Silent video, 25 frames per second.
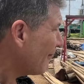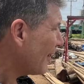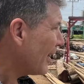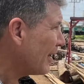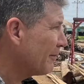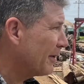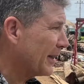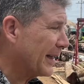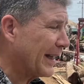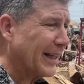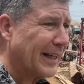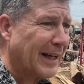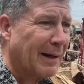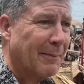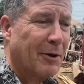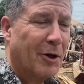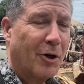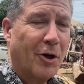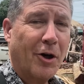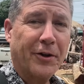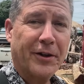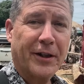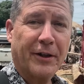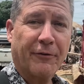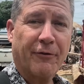but they come in
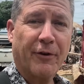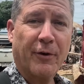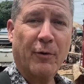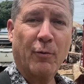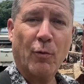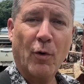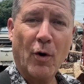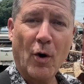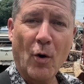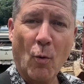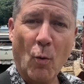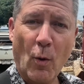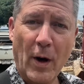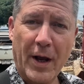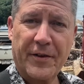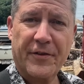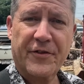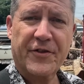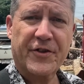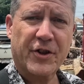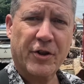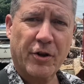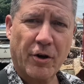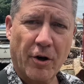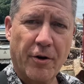all different
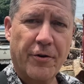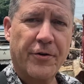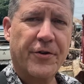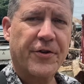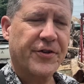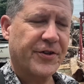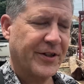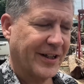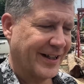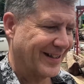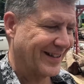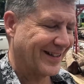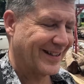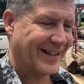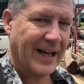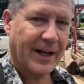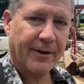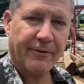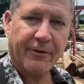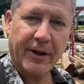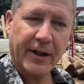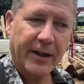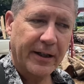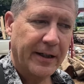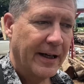widths, girths,
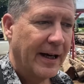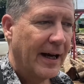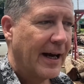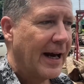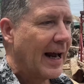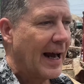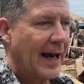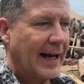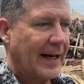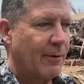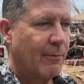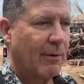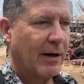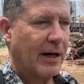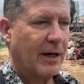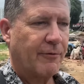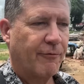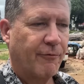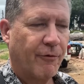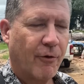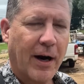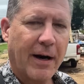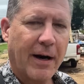etc. Anyway, for